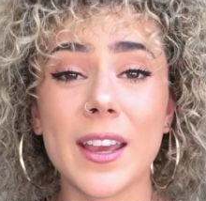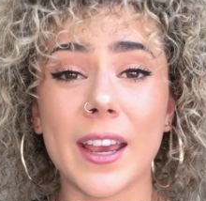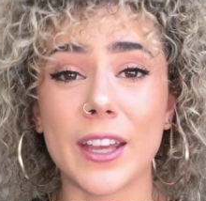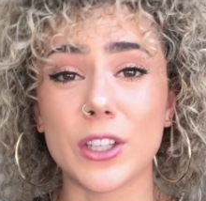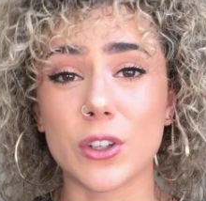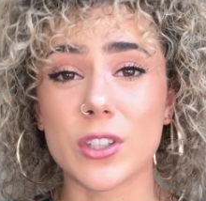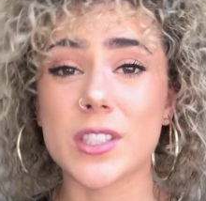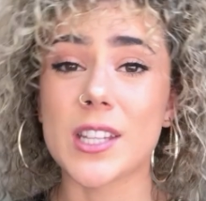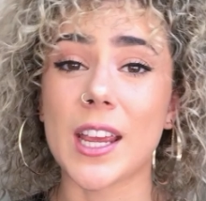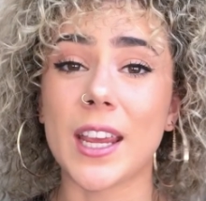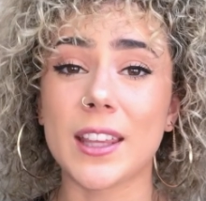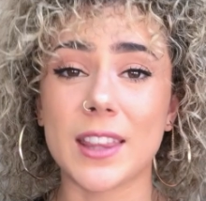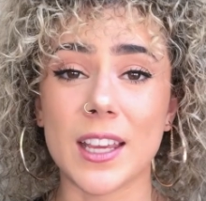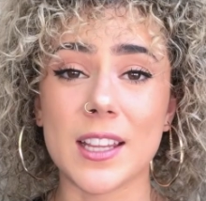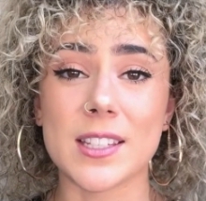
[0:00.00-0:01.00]
and you're
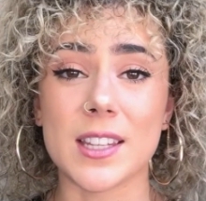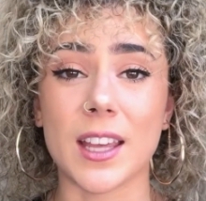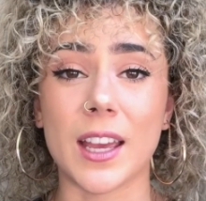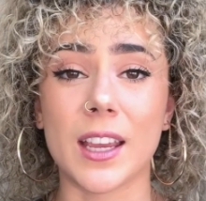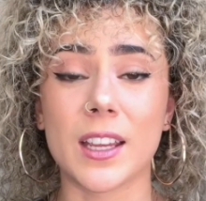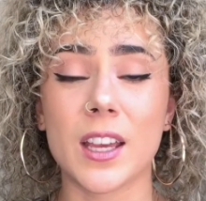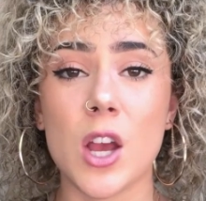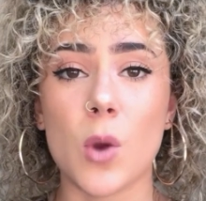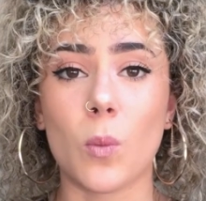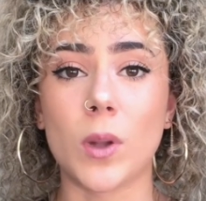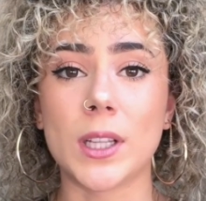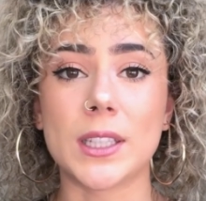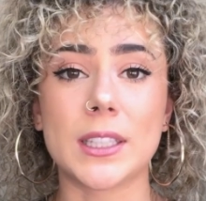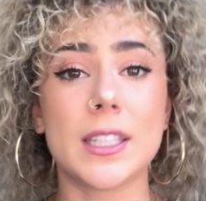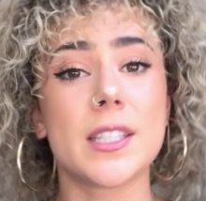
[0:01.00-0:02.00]
saying things like,
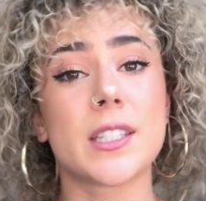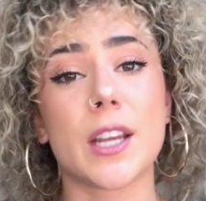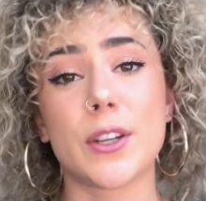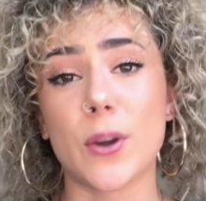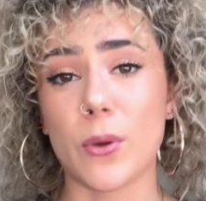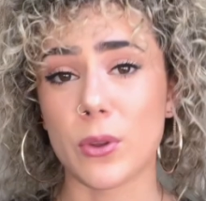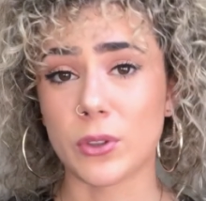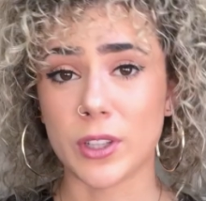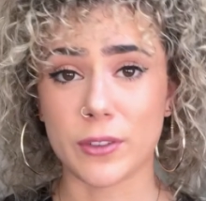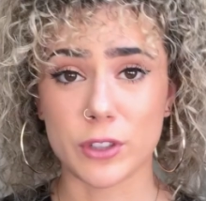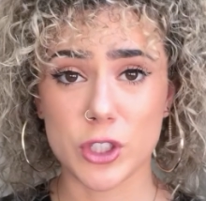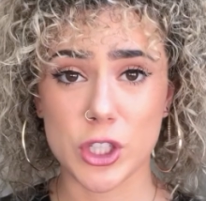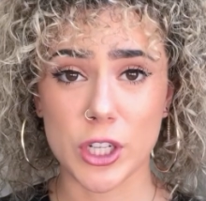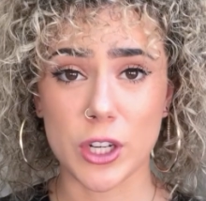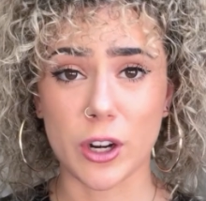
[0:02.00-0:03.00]
well, at least I know they'll never
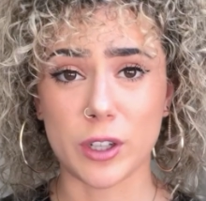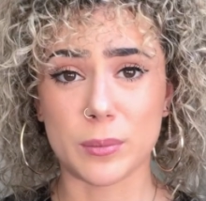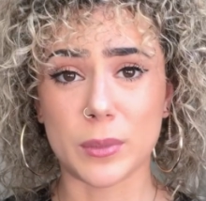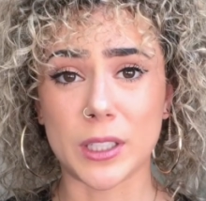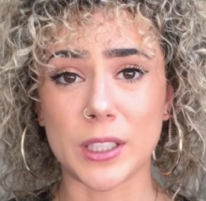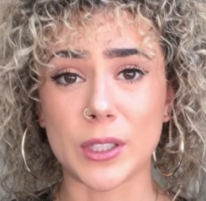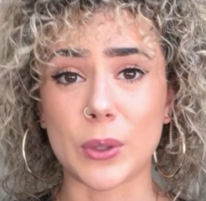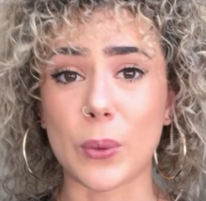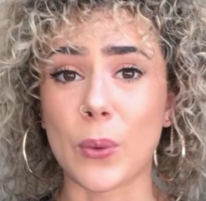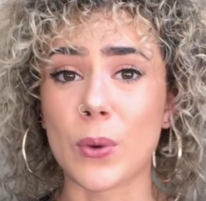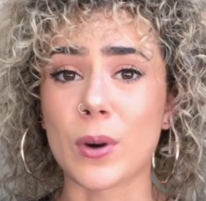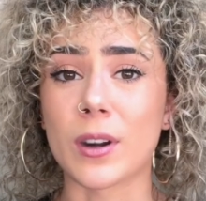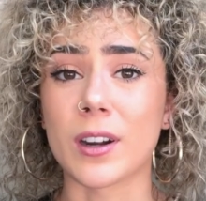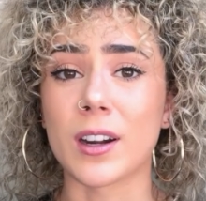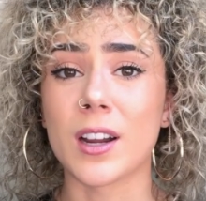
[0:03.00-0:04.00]
cheat on me,
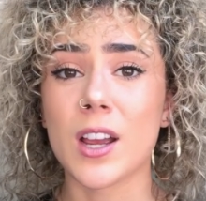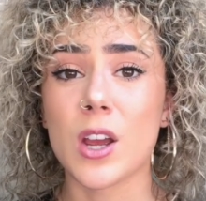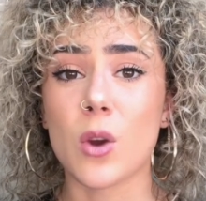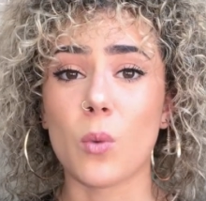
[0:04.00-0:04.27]
or,